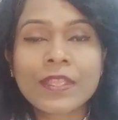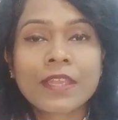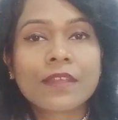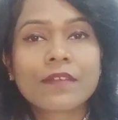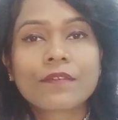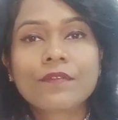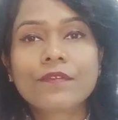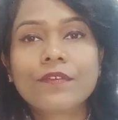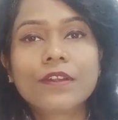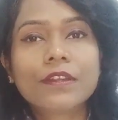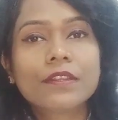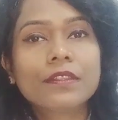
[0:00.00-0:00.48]

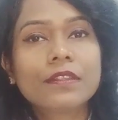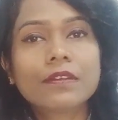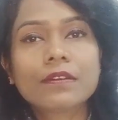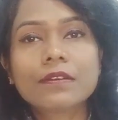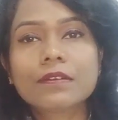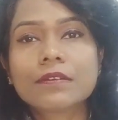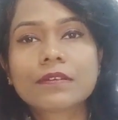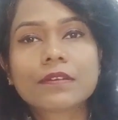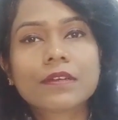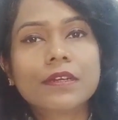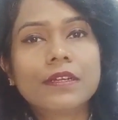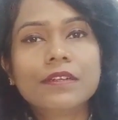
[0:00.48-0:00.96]

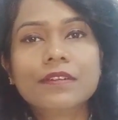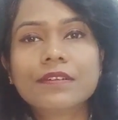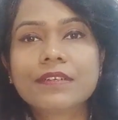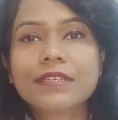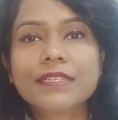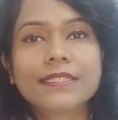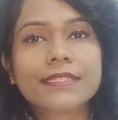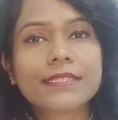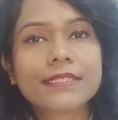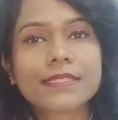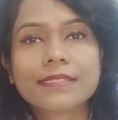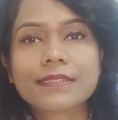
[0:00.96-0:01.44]
Further
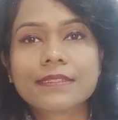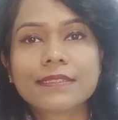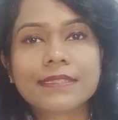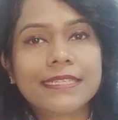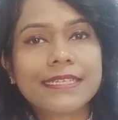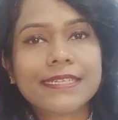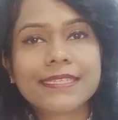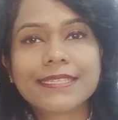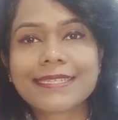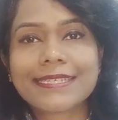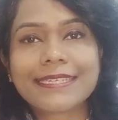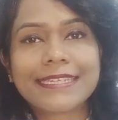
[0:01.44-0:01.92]
countries,
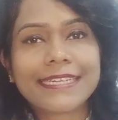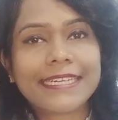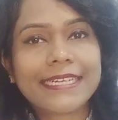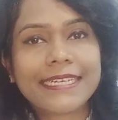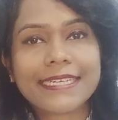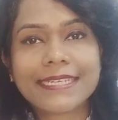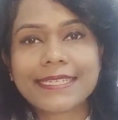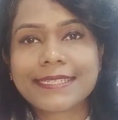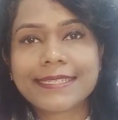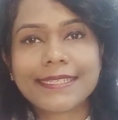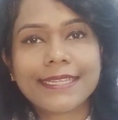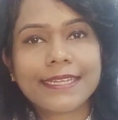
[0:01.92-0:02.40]
then
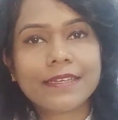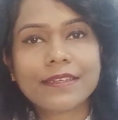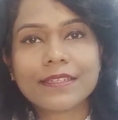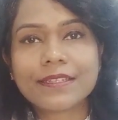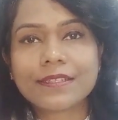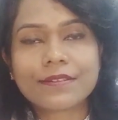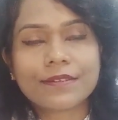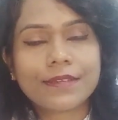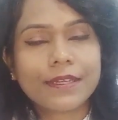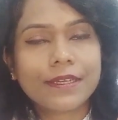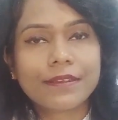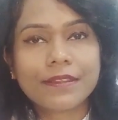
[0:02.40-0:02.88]
states, then
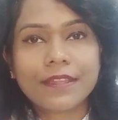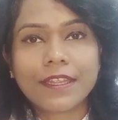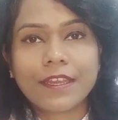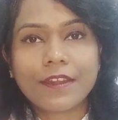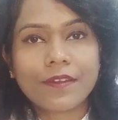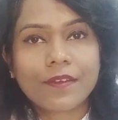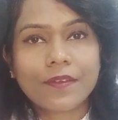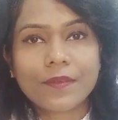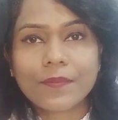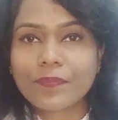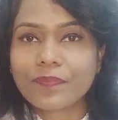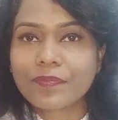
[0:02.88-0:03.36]
district,
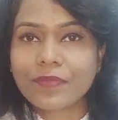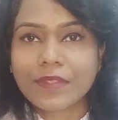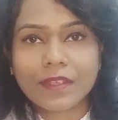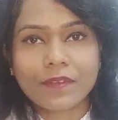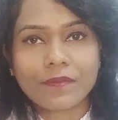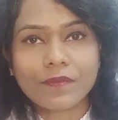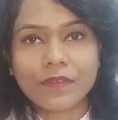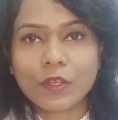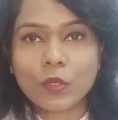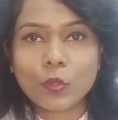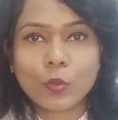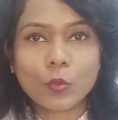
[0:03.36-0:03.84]
that
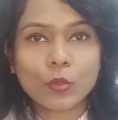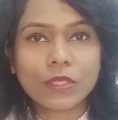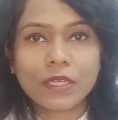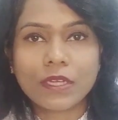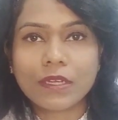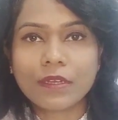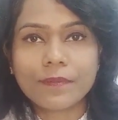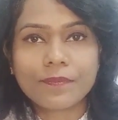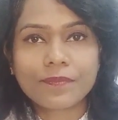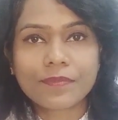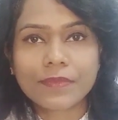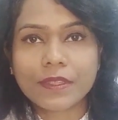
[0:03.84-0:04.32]
we know
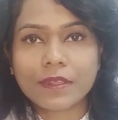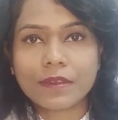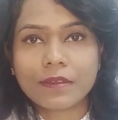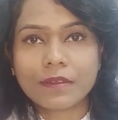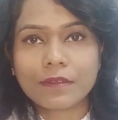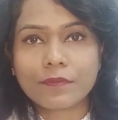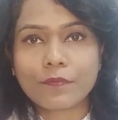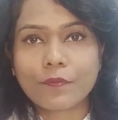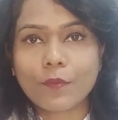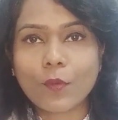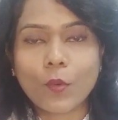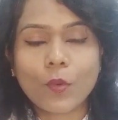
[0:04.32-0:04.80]
the
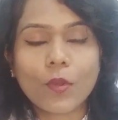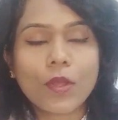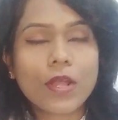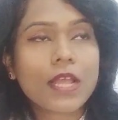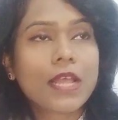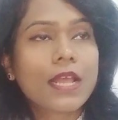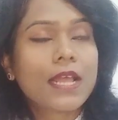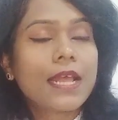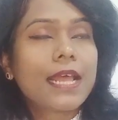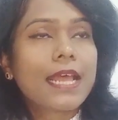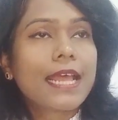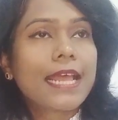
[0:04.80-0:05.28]
flow.
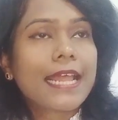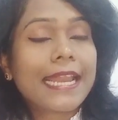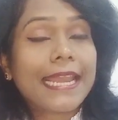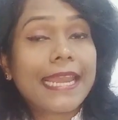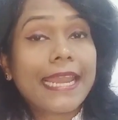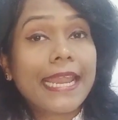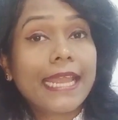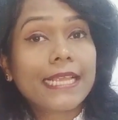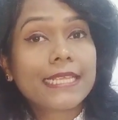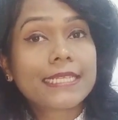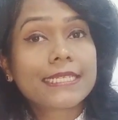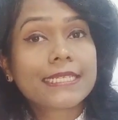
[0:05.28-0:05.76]

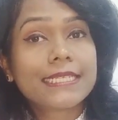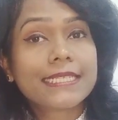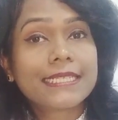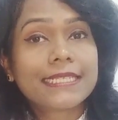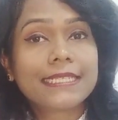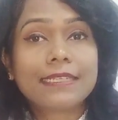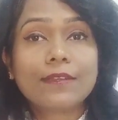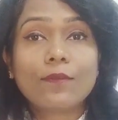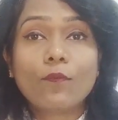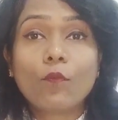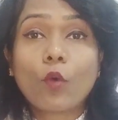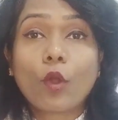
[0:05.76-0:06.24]
Next
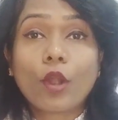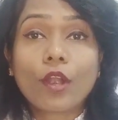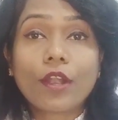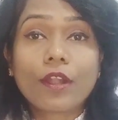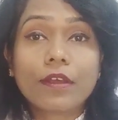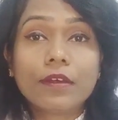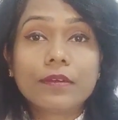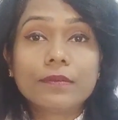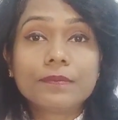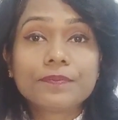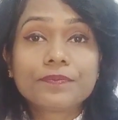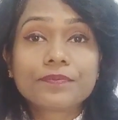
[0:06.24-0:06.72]
is
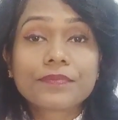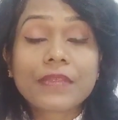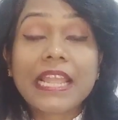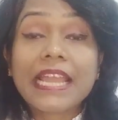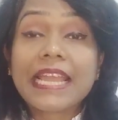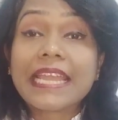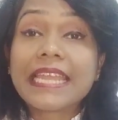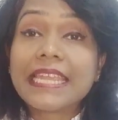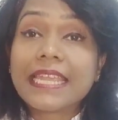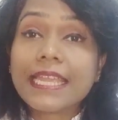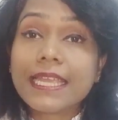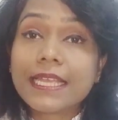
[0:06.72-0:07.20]
water.
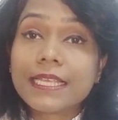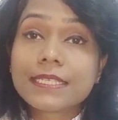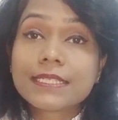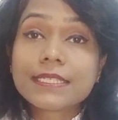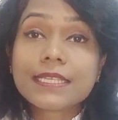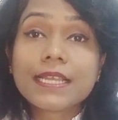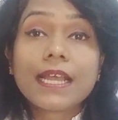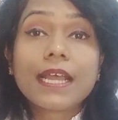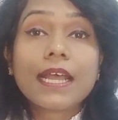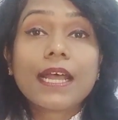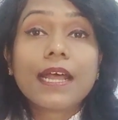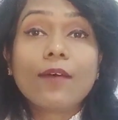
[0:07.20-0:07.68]
Yes,
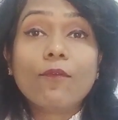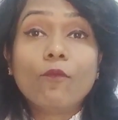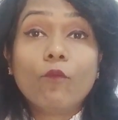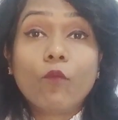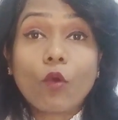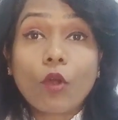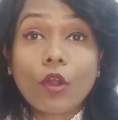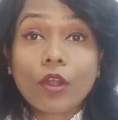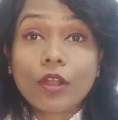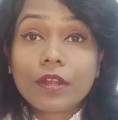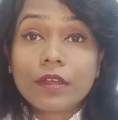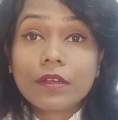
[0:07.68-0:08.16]

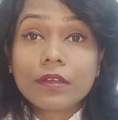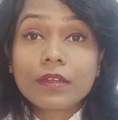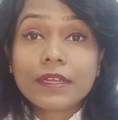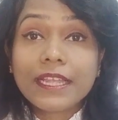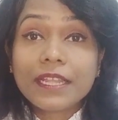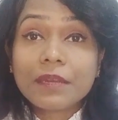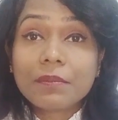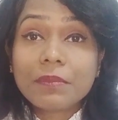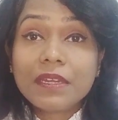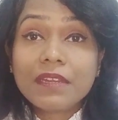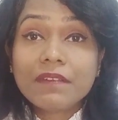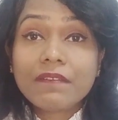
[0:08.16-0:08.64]
water
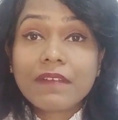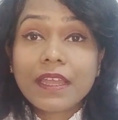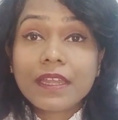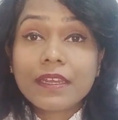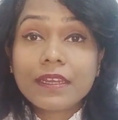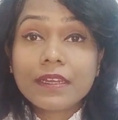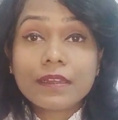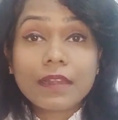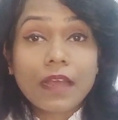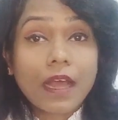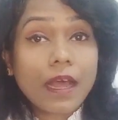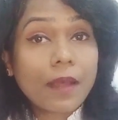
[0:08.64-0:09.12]
can be
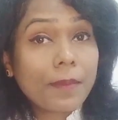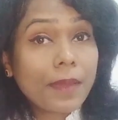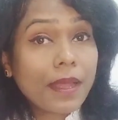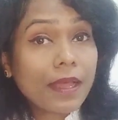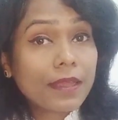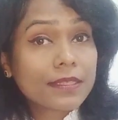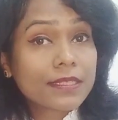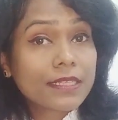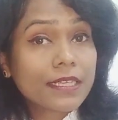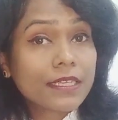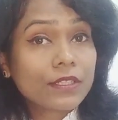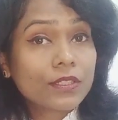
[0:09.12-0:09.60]
divided. I'm
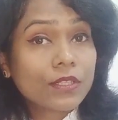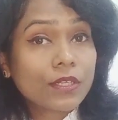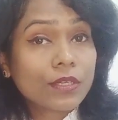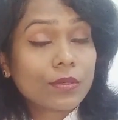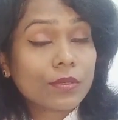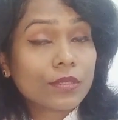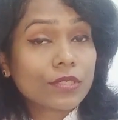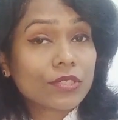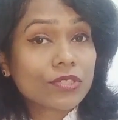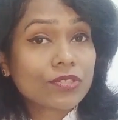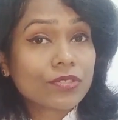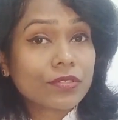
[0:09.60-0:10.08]
asking the
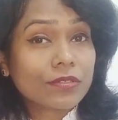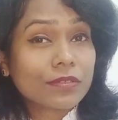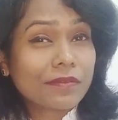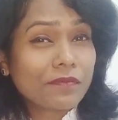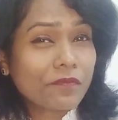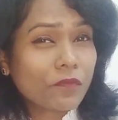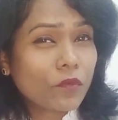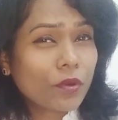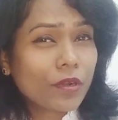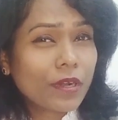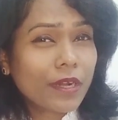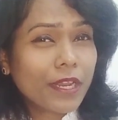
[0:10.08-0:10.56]
question.
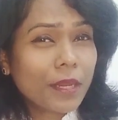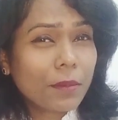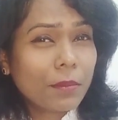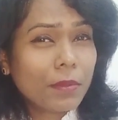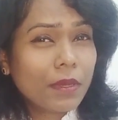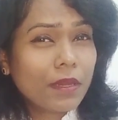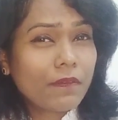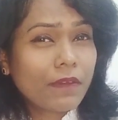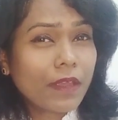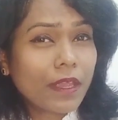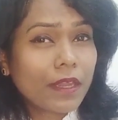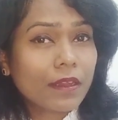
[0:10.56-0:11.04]
Water can be
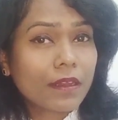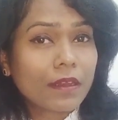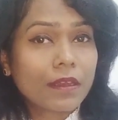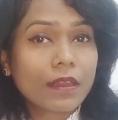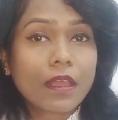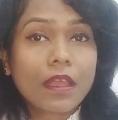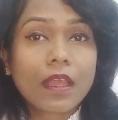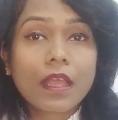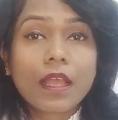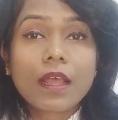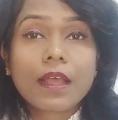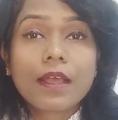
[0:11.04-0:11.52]
divided.
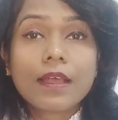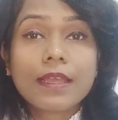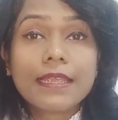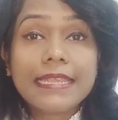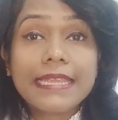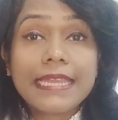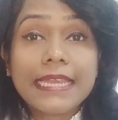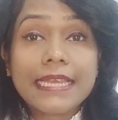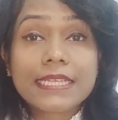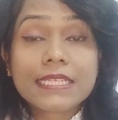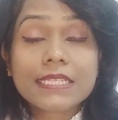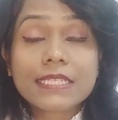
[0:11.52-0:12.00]

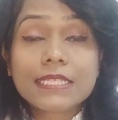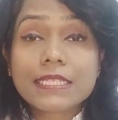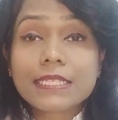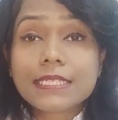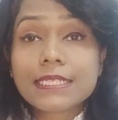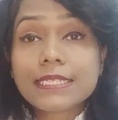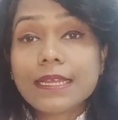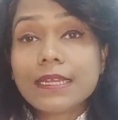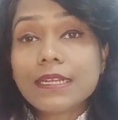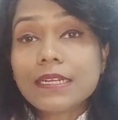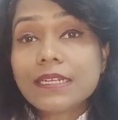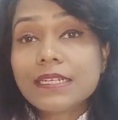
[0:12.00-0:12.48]
Yes,
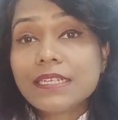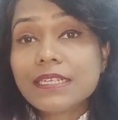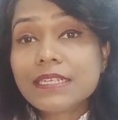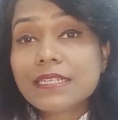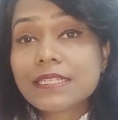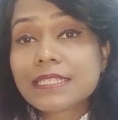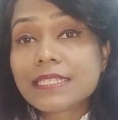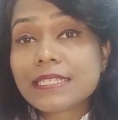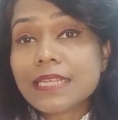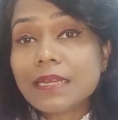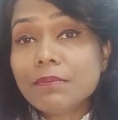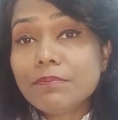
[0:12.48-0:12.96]

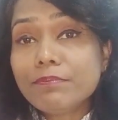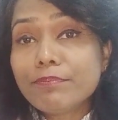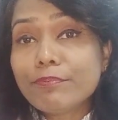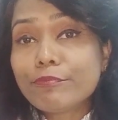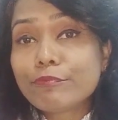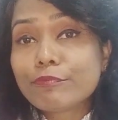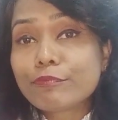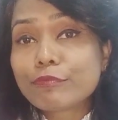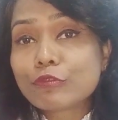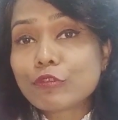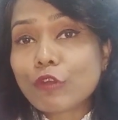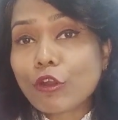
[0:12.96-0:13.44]

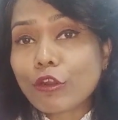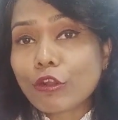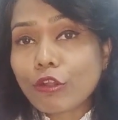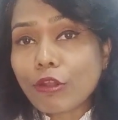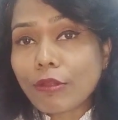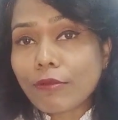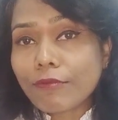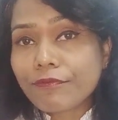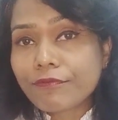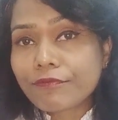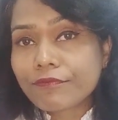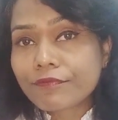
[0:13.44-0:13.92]
some sort
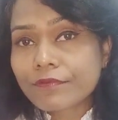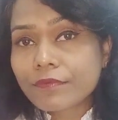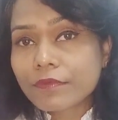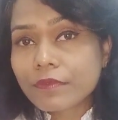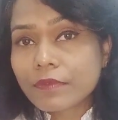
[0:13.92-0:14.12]
of